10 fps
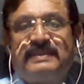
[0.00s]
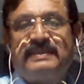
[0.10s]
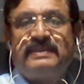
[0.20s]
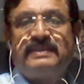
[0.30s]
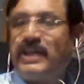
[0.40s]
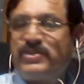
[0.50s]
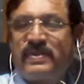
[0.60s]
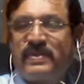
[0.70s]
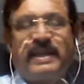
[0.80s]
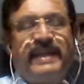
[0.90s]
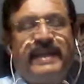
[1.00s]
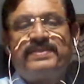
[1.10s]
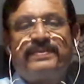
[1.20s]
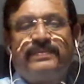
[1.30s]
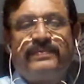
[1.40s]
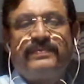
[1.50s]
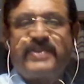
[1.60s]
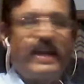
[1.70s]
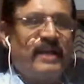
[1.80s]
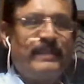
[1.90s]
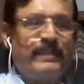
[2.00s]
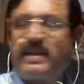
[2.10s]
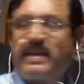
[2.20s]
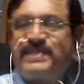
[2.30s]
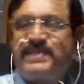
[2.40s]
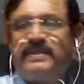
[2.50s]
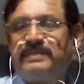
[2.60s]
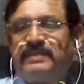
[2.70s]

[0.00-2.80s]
natural rights which cannot be transferred,